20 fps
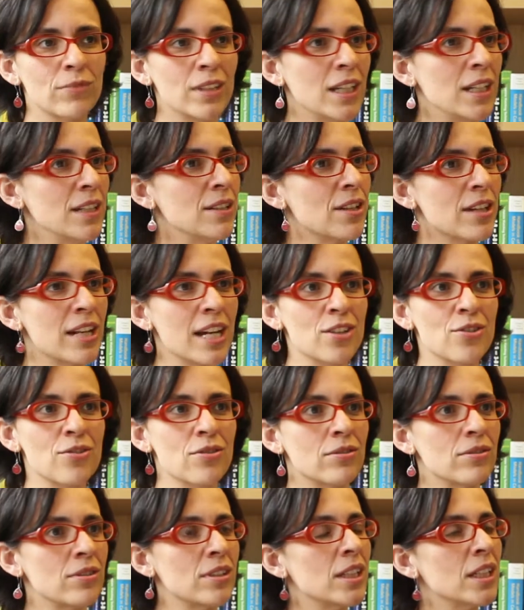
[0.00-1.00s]

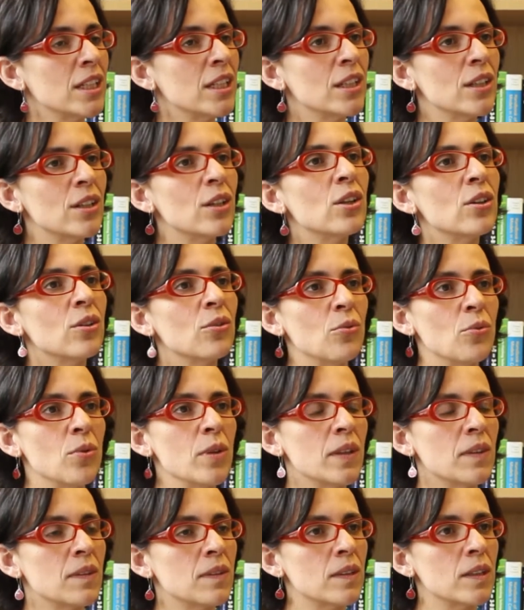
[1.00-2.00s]
interaction
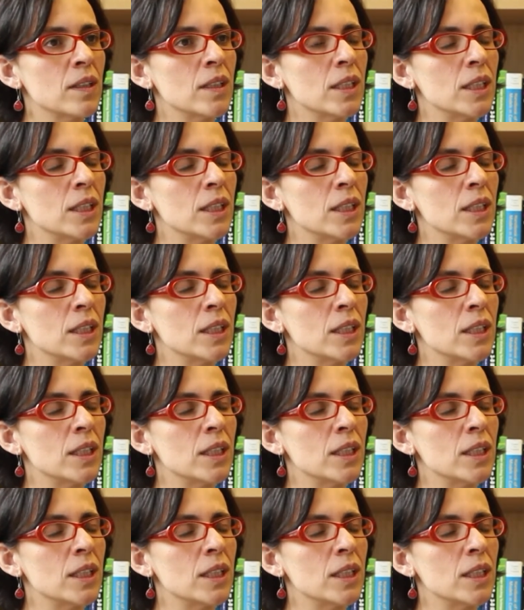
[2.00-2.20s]
with